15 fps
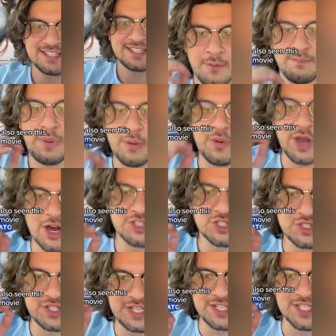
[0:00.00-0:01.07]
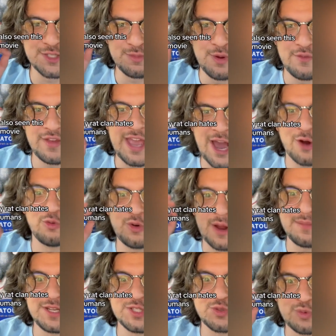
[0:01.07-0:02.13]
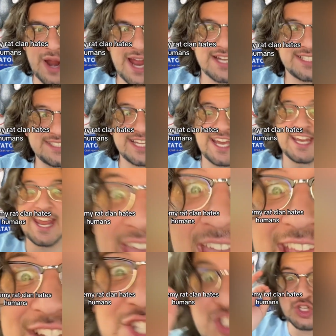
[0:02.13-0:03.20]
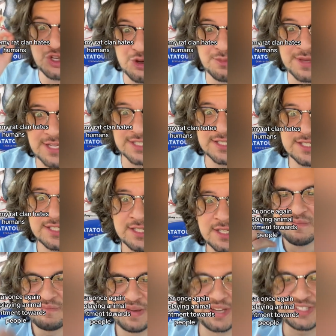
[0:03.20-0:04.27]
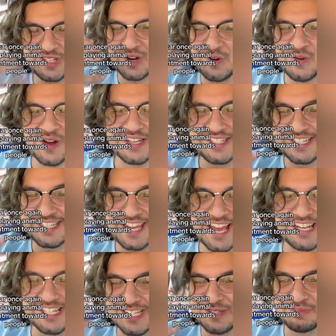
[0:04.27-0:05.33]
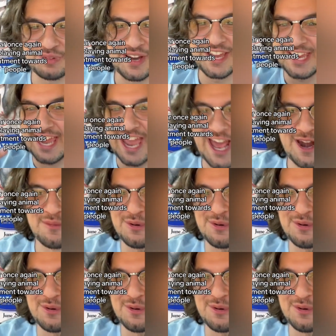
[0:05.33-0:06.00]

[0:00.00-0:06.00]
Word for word: But we also see in this movie how Remy's rat clan hates humans. Pixar once again displaying animal